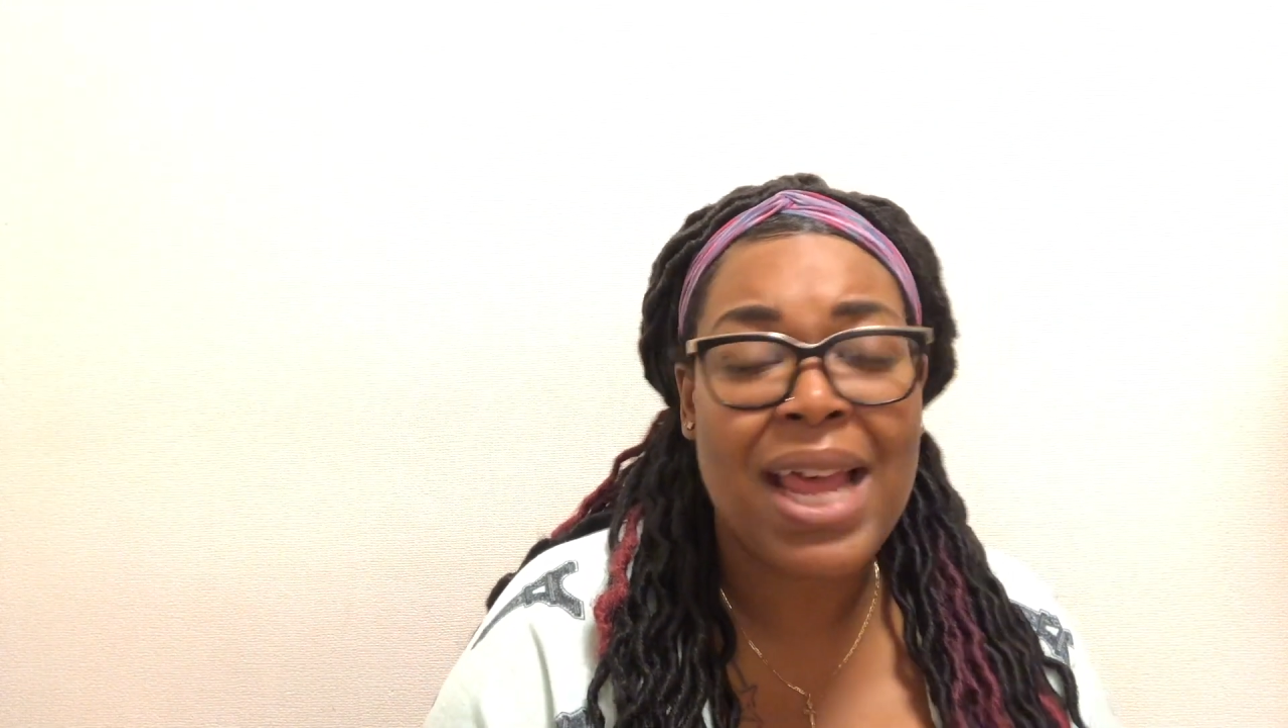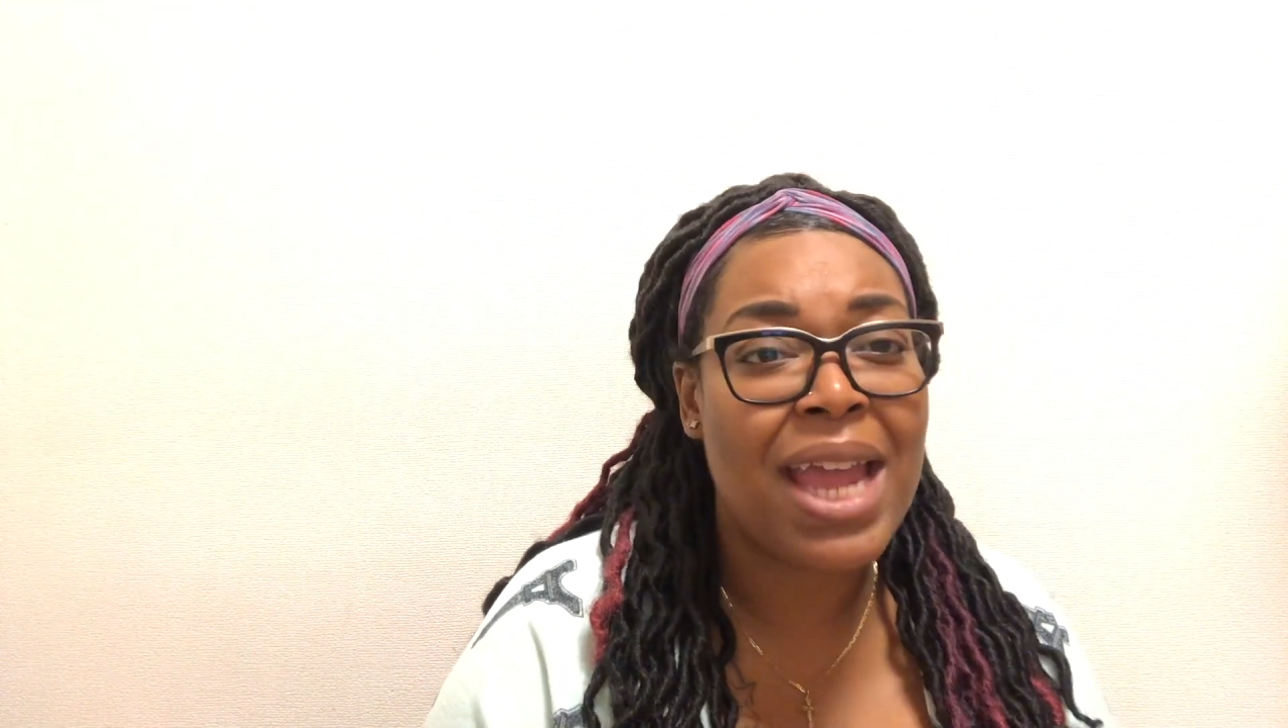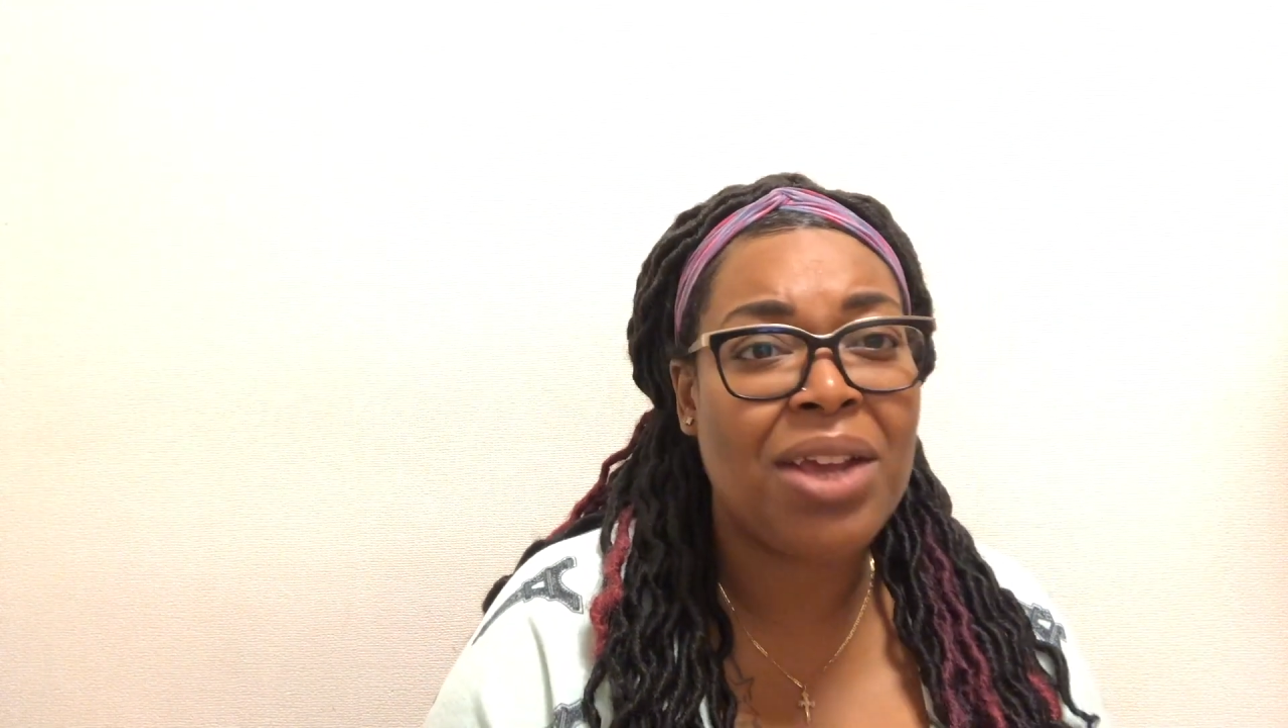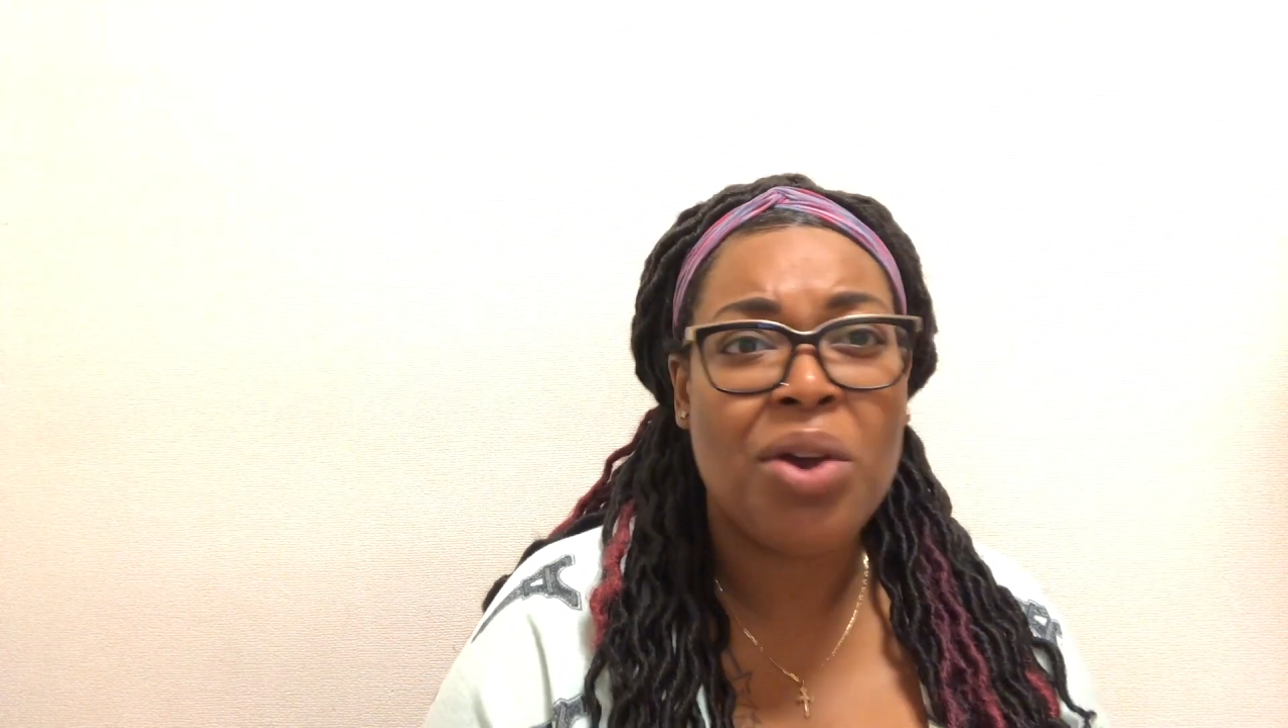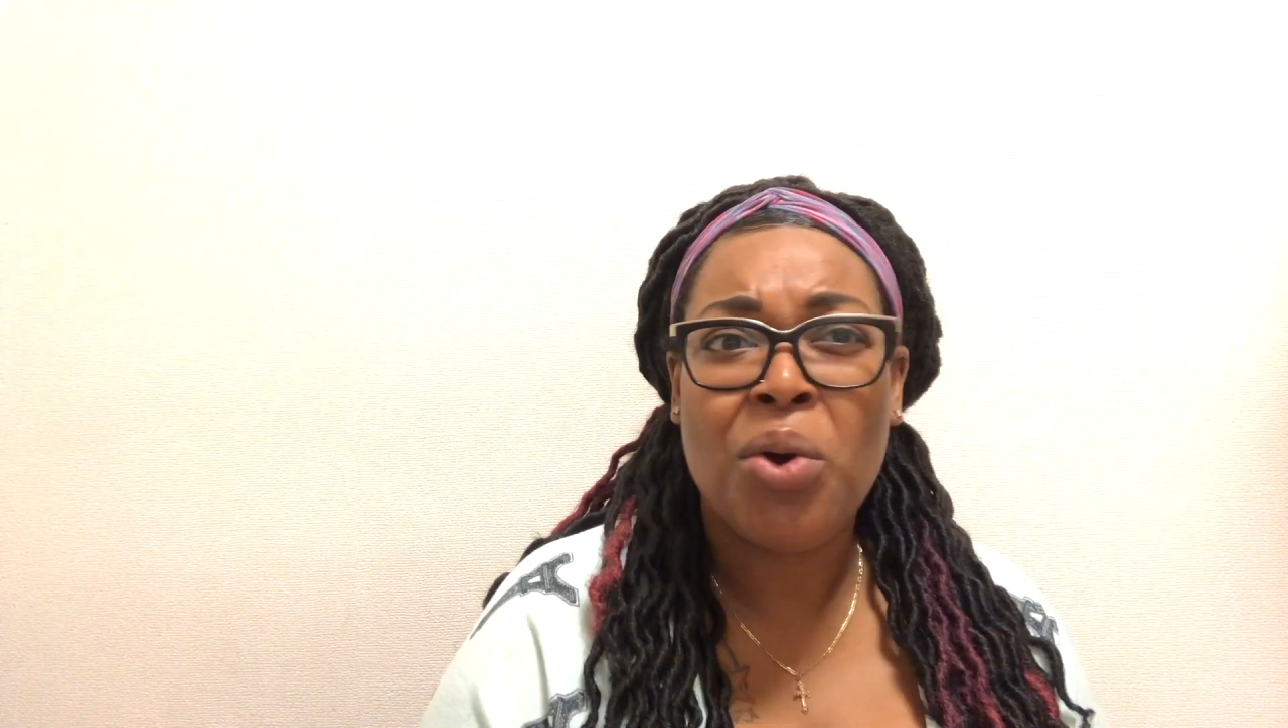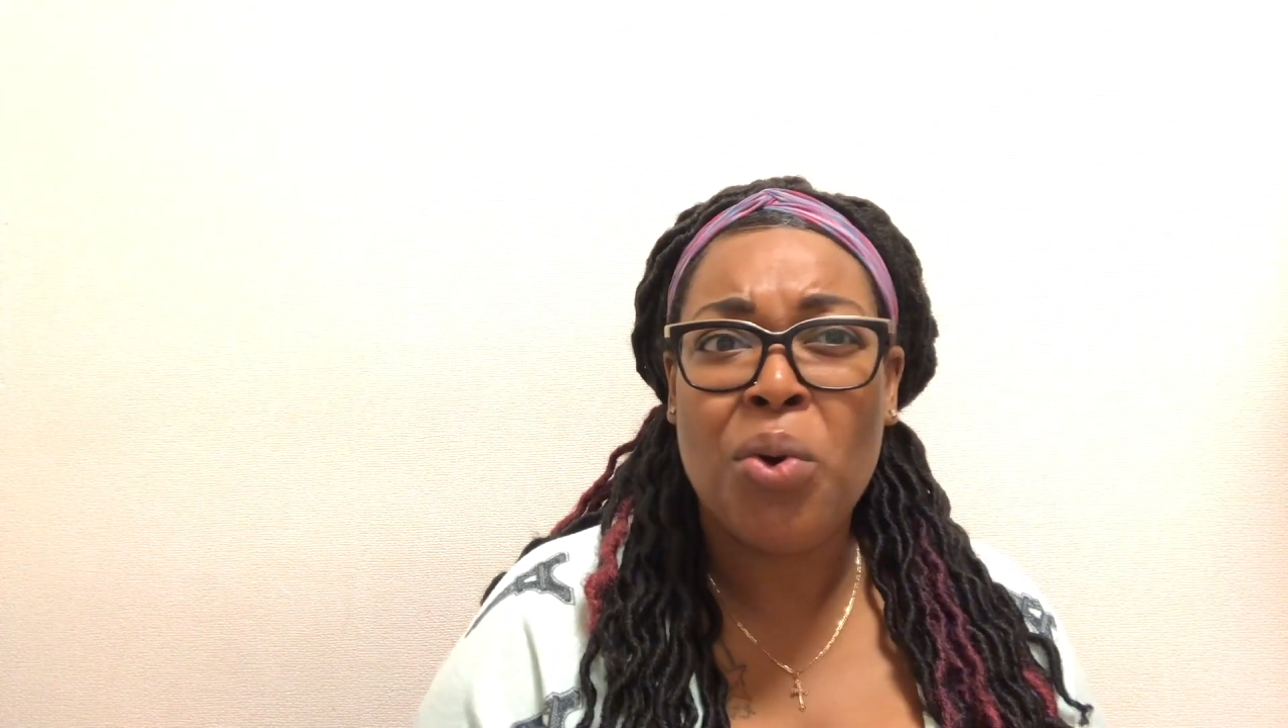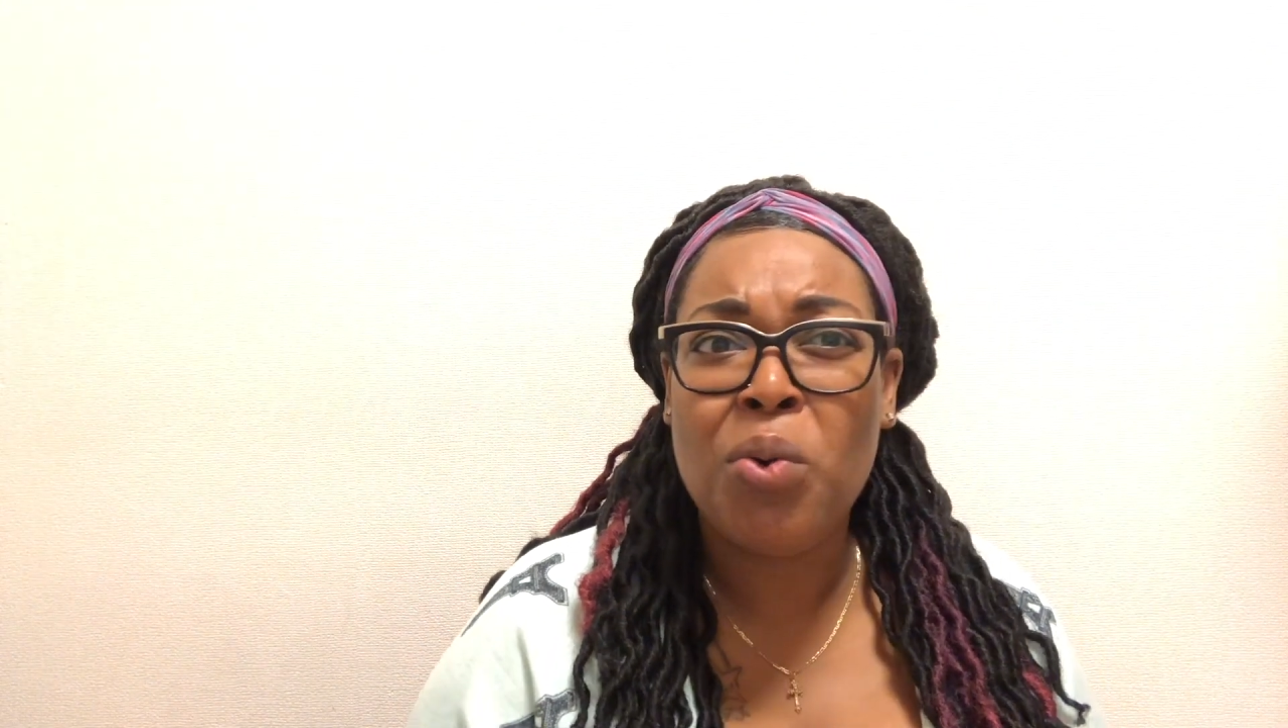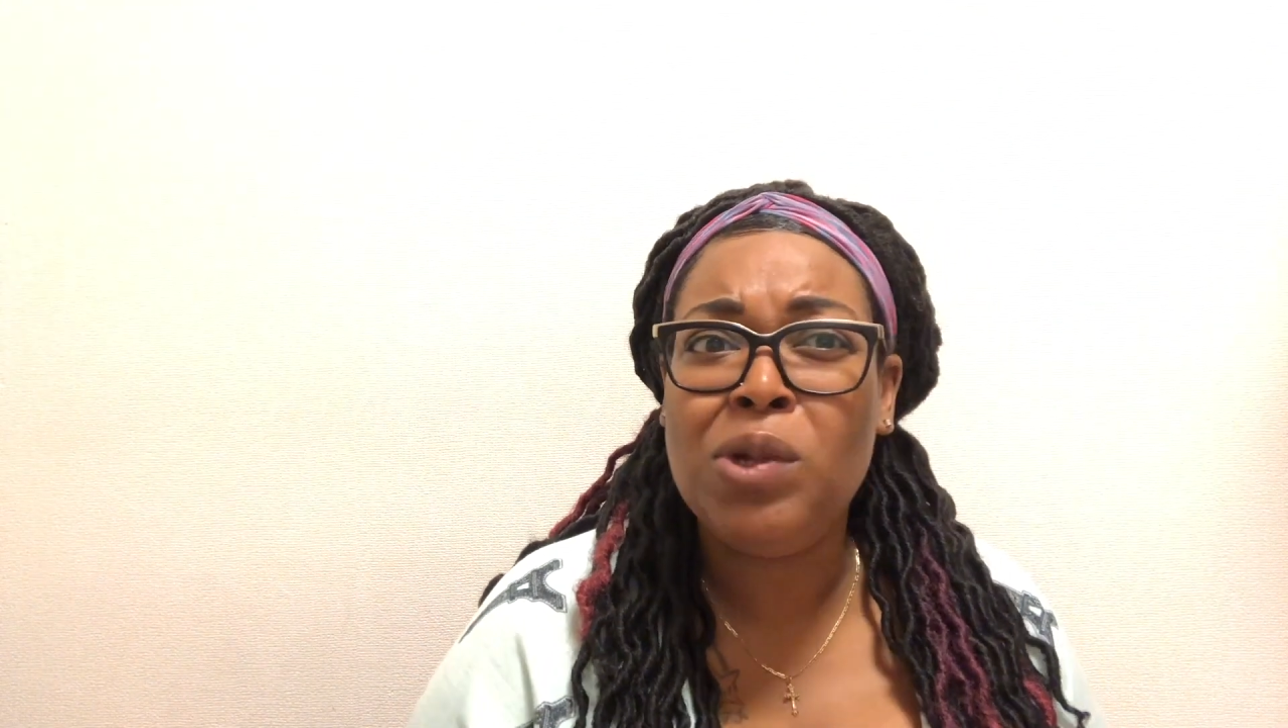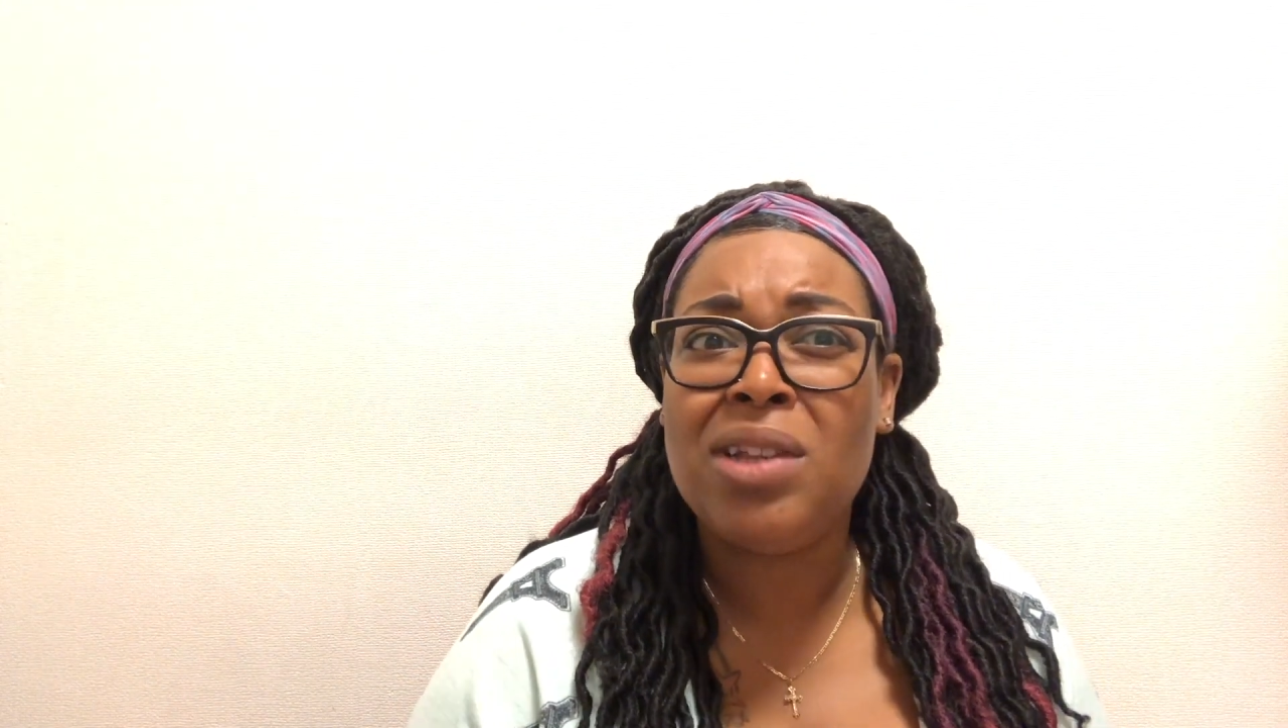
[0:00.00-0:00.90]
Like, who